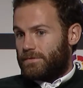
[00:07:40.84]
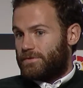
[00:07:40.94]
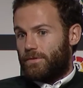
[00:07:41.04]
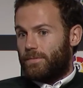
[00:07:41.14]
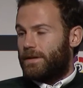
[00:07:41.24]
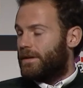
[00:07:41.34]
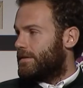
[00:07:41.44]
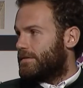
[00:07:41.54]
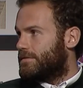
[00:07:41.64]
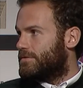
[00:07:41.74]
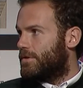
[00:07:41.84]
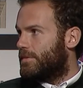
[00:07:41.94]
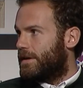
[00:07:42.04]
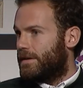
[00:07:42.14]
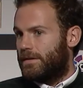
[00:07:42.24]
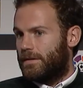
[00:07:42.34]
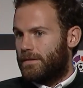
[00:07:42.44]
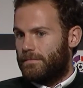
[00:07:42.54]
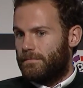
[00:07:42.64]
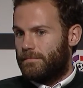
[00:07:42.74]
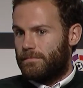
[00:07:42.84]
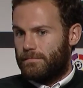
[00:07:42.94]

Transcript: so many, so many. Um,